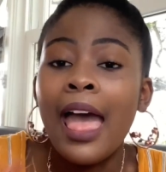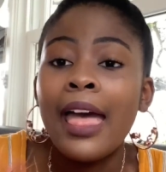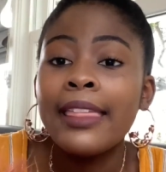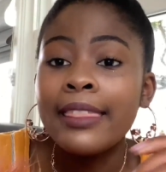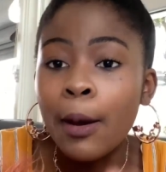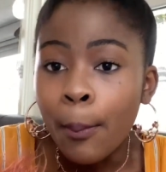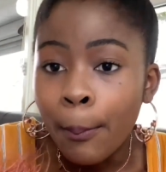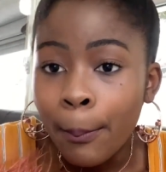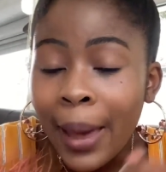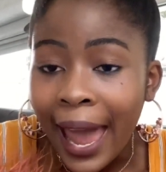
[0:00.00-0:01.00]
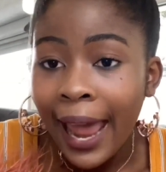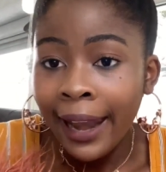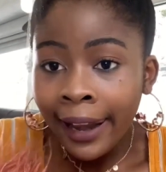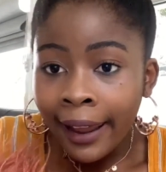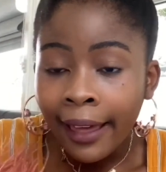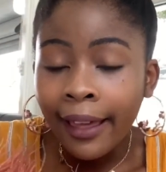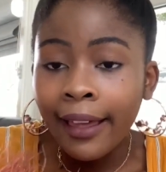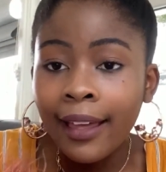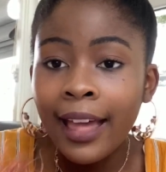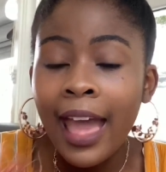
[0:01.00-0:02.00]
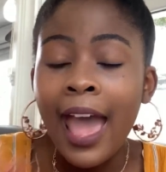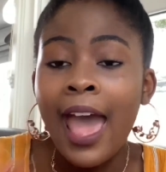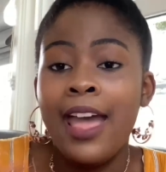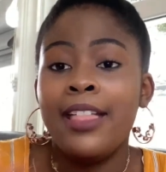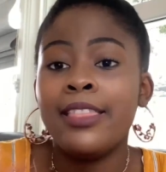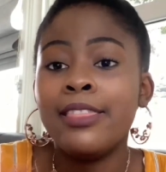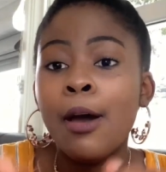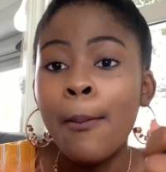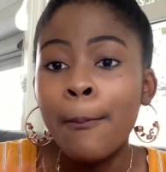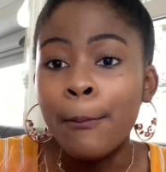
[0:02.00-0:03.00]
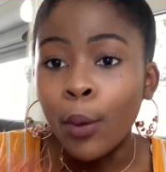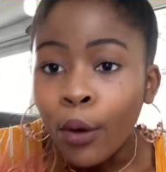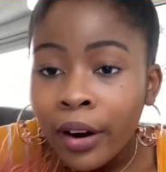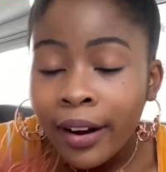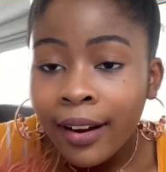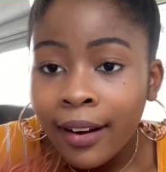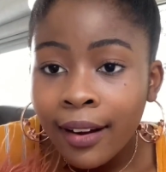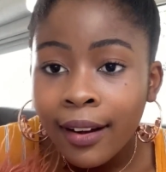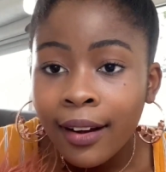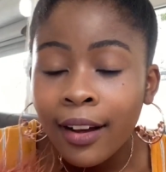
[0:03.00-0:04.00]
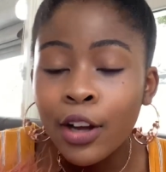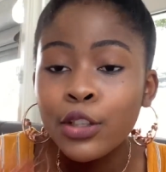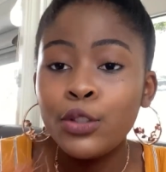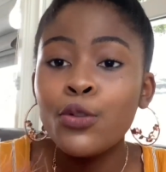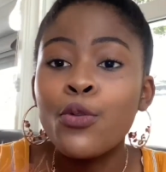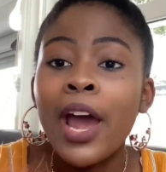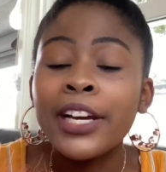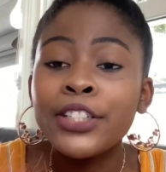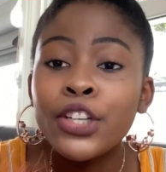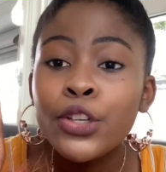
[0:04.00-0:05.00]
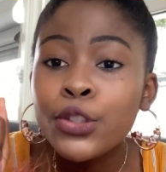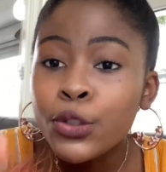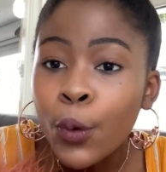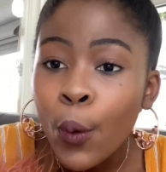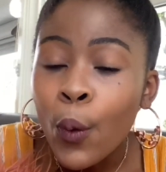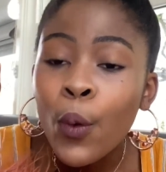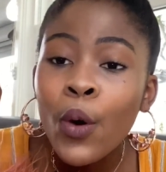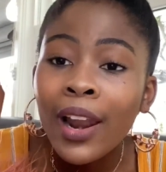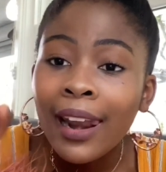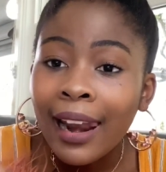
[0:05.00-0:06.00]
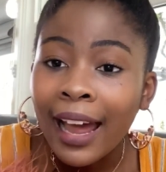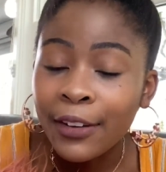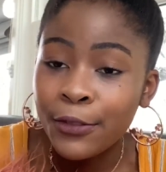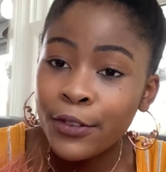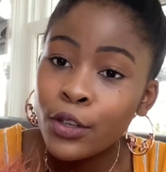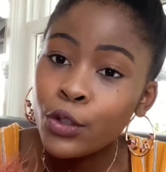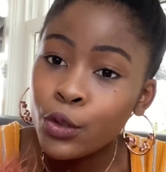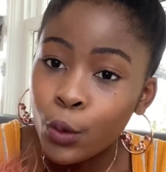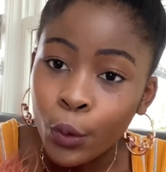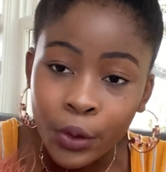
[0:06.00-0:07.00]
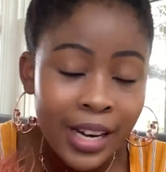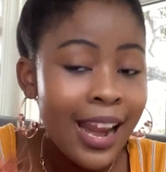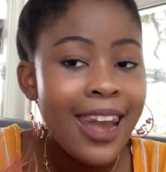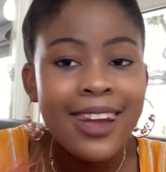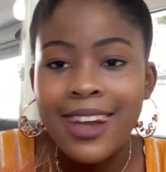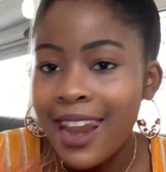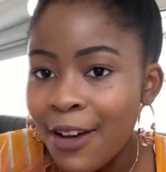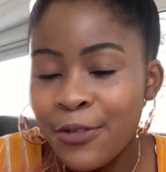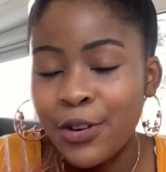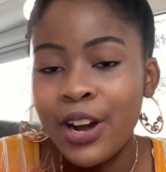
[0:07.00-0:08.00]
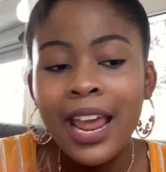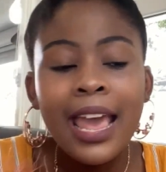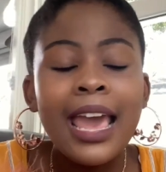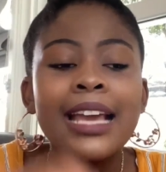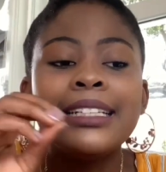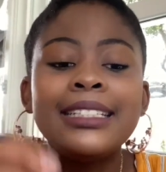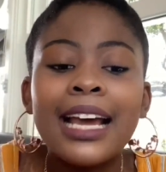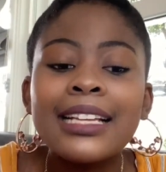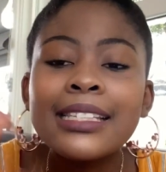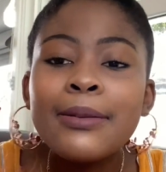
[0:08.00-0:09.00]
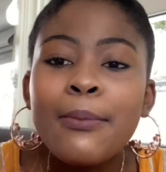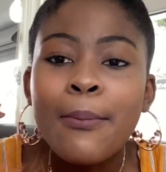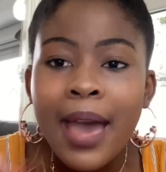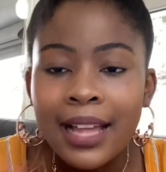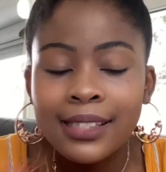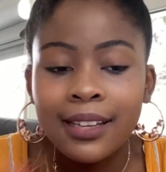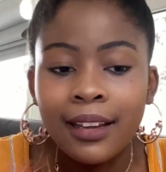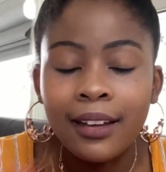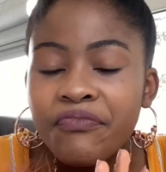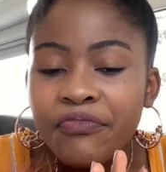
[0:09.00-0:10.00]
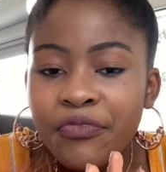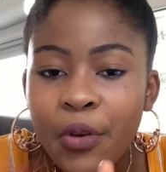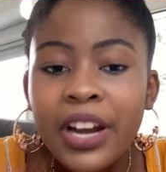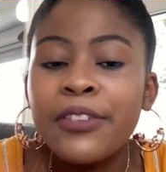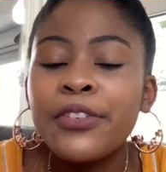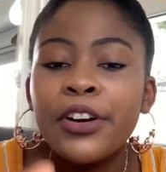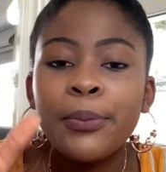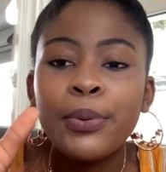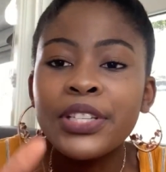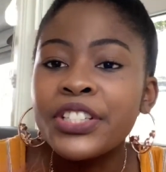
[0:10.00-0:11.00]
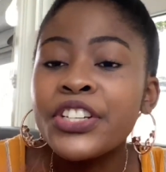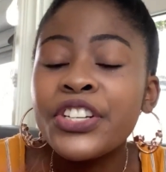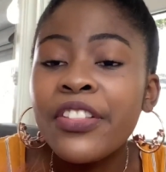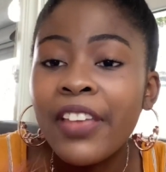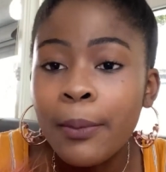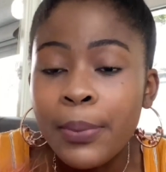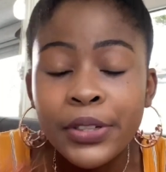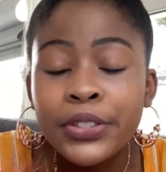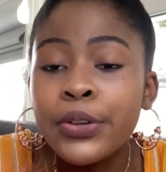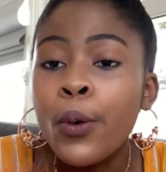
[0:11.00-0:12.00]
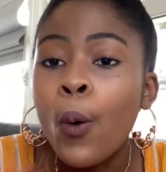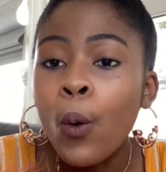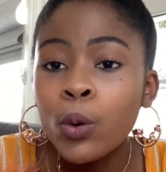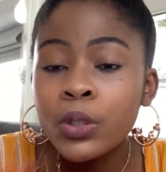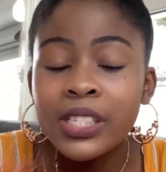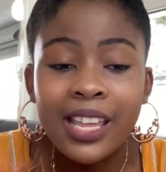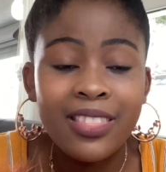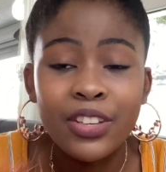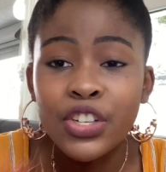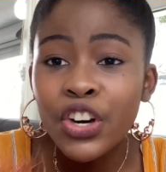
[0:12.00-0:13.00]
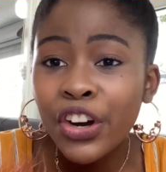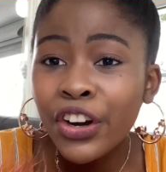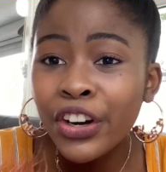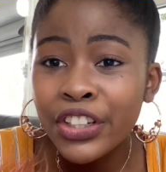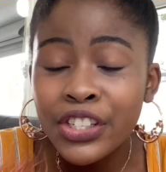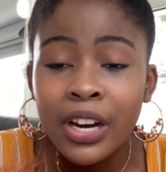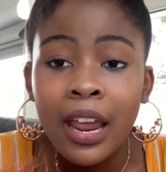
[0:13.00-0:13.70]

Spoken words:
the pen, the book to write your life story. Never. It doesn't matter whatever position that person holds in the church,